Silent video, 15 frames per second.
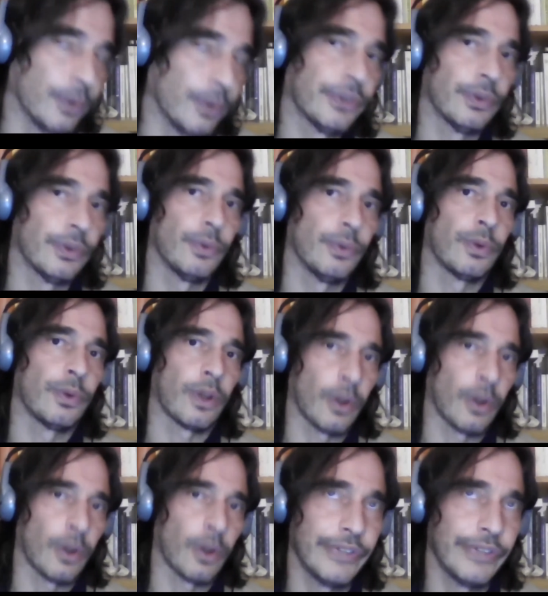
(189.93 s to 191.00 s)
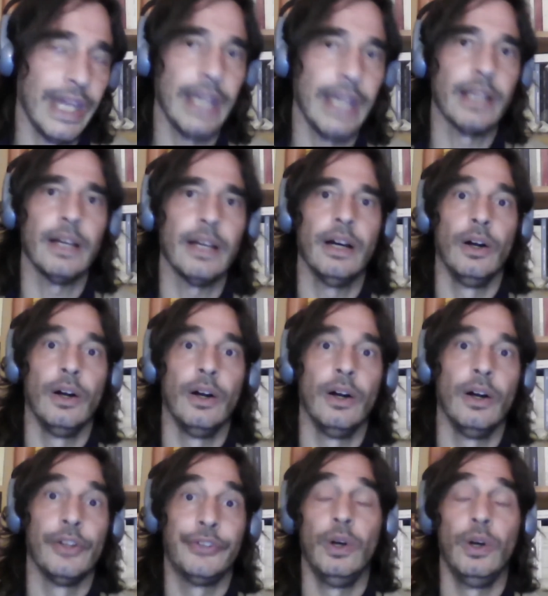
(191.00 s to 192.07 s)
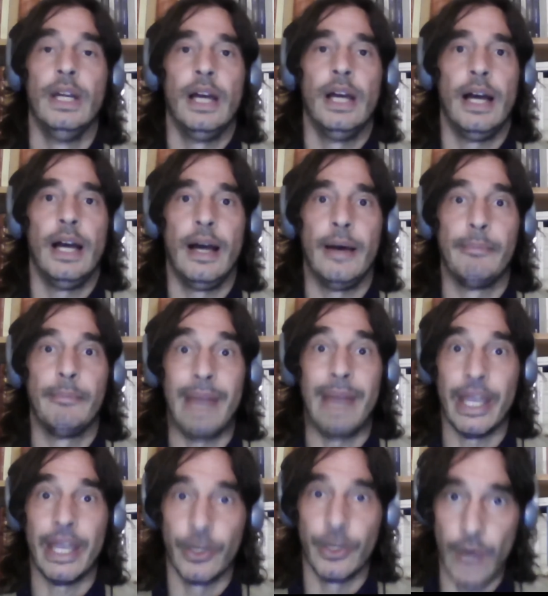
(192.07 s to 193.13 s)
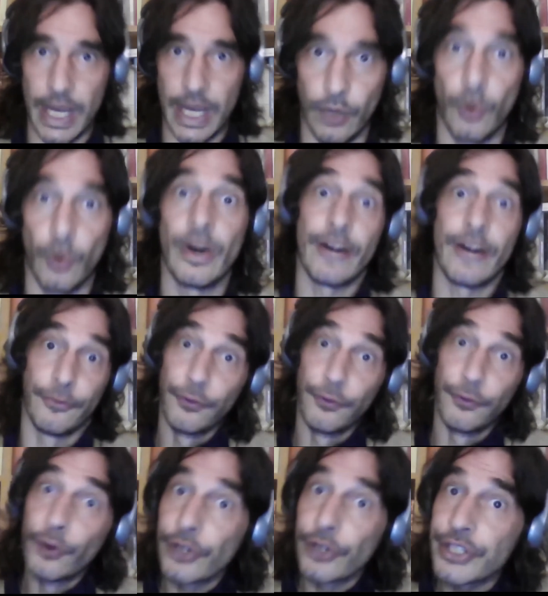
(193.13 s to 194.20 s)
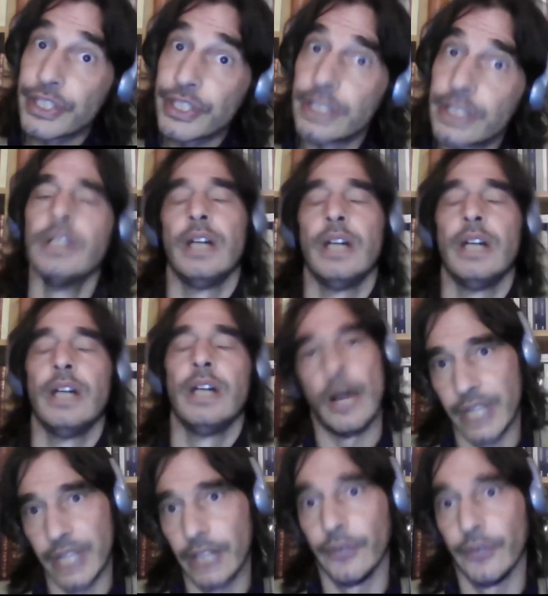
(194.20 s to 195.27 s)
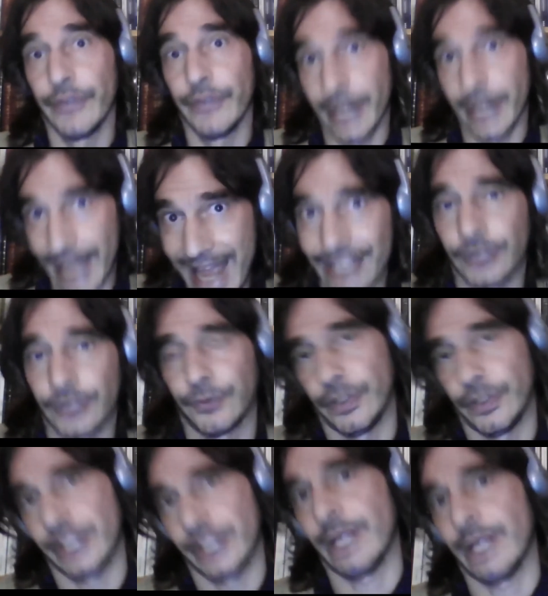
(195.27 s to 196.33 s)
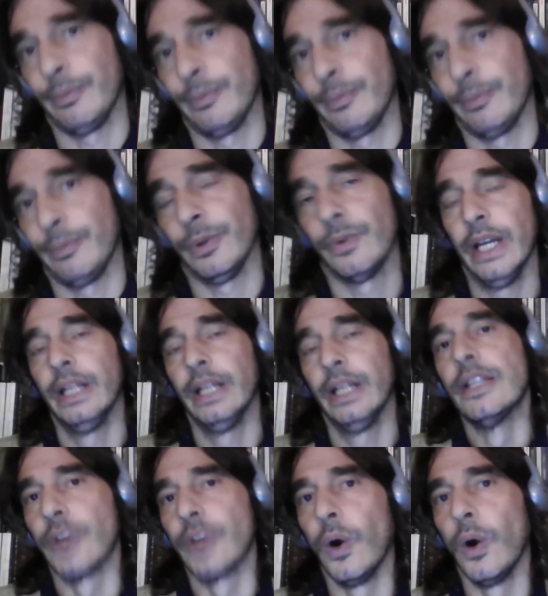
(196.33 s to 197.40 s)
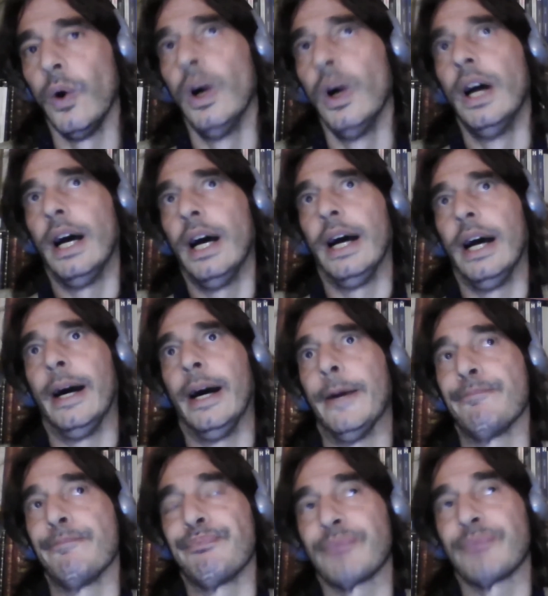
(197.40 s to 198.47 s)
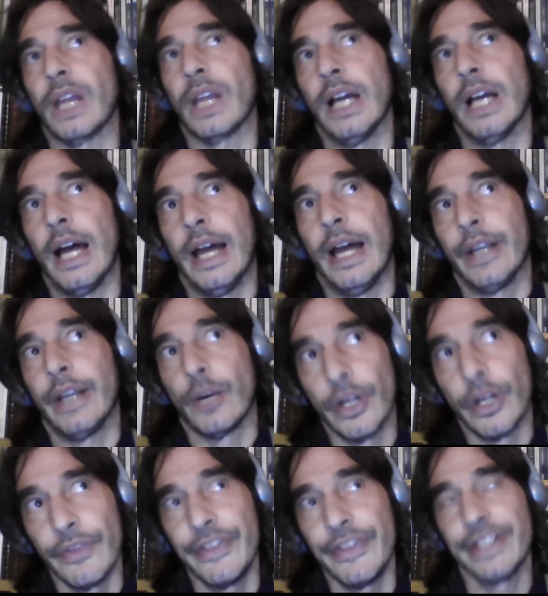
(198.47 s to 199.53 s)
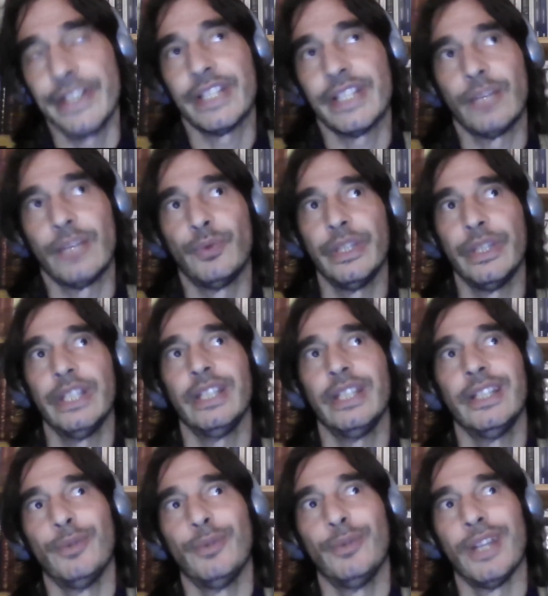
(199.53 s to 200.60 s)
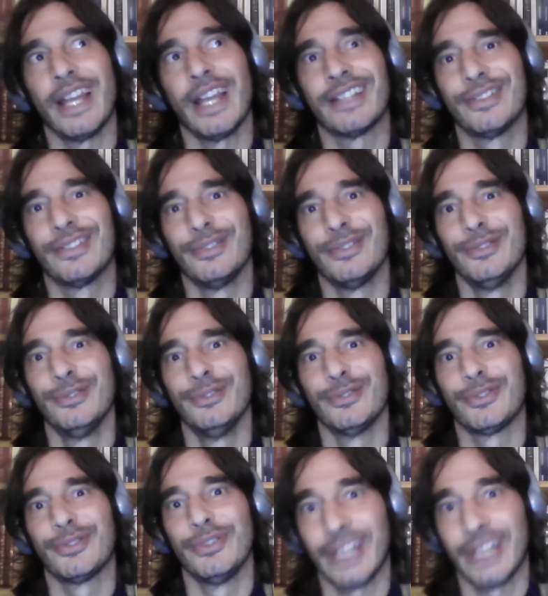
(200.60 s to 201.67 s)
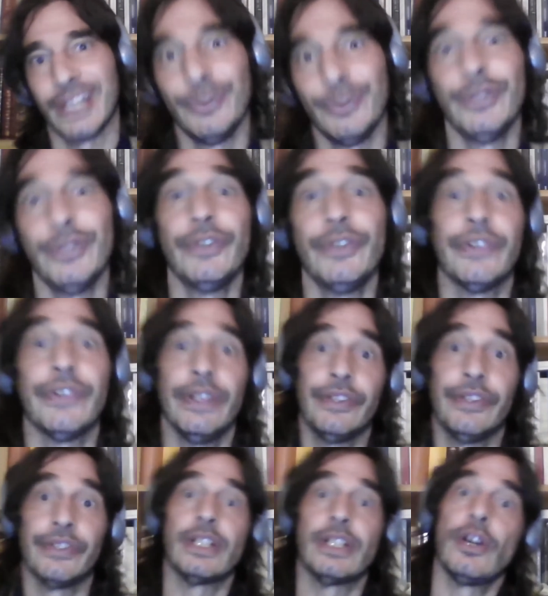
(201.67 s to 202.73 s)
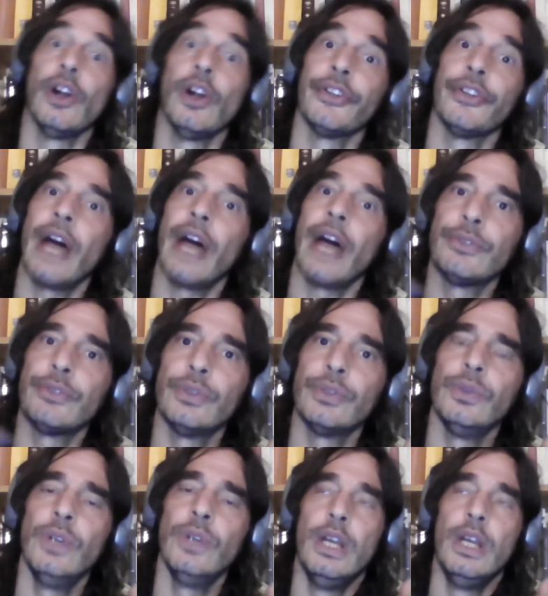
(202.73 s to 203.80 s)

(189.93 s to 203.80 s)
was saying, also migrate or are forced outside of their lands, for example, right? So, and one of the things that we would like to discuss with you is also how to